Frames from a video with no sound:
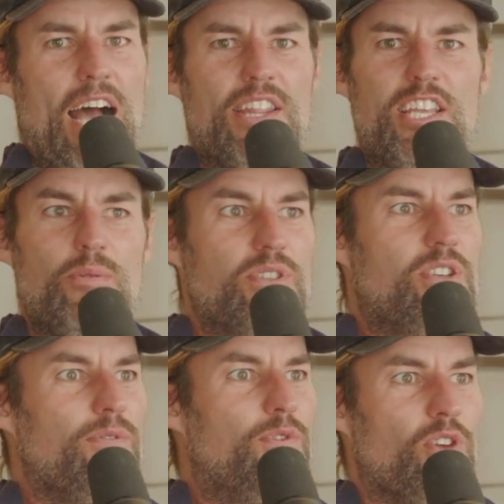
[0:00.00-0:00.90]
I think he was
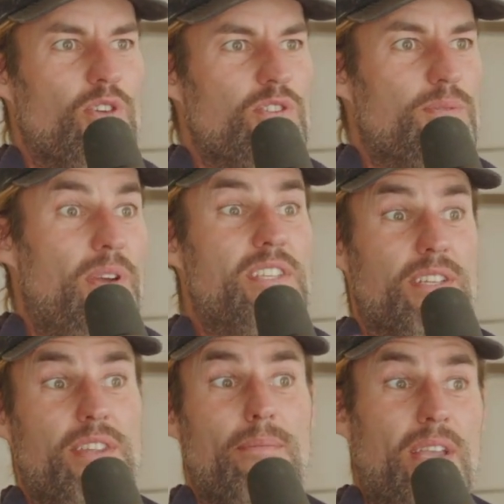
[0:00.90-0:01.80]
confused. But here's
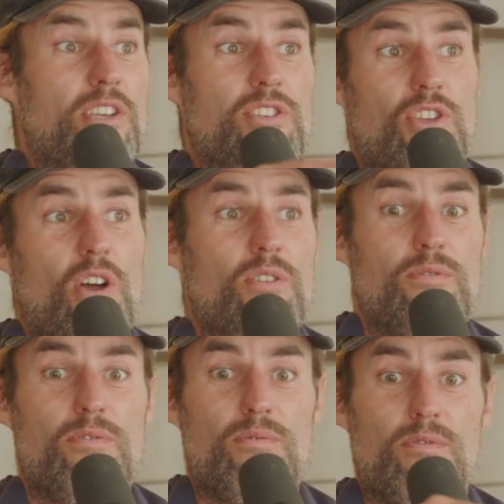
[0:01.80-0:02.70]
this thing, man. You don't
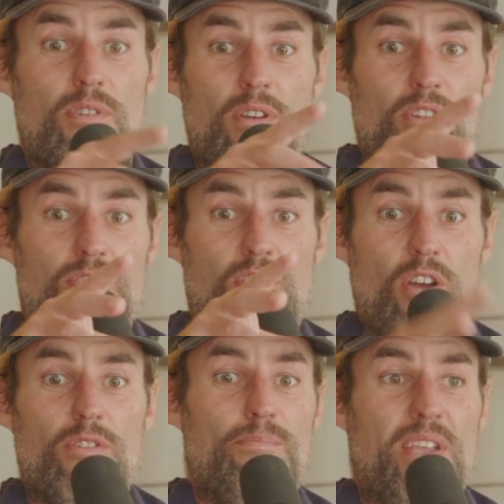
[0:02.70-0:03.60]

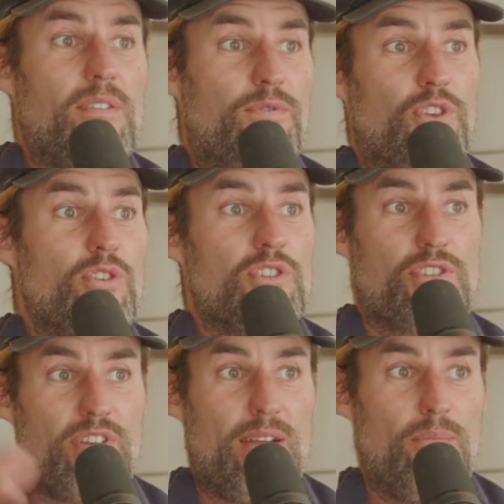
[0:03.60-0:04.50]
be confused
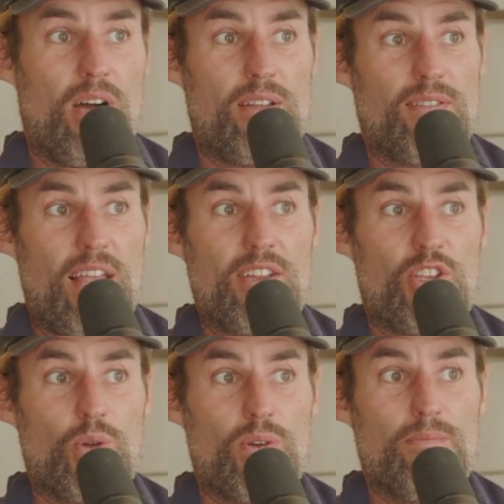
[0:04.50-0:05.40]
around my Leighton
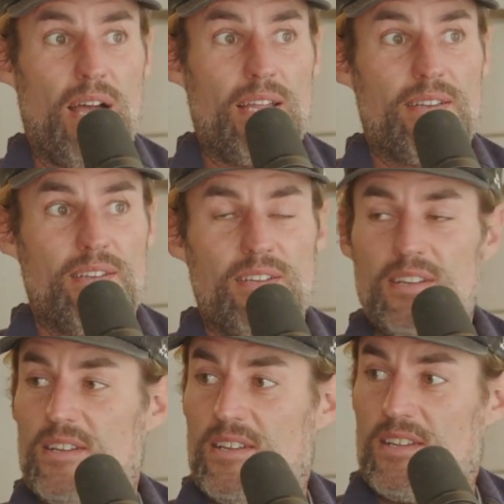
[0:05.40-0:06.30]
Hewitt mate,
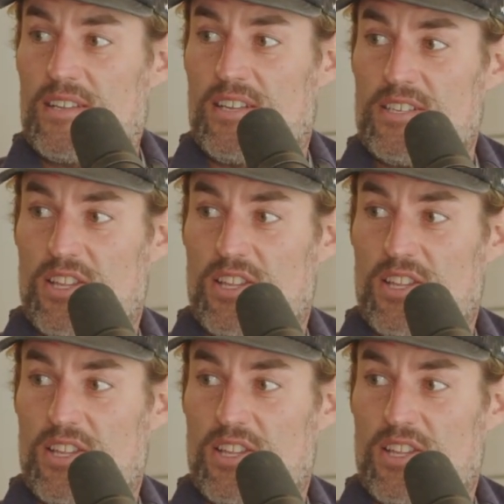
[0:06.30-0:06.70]
because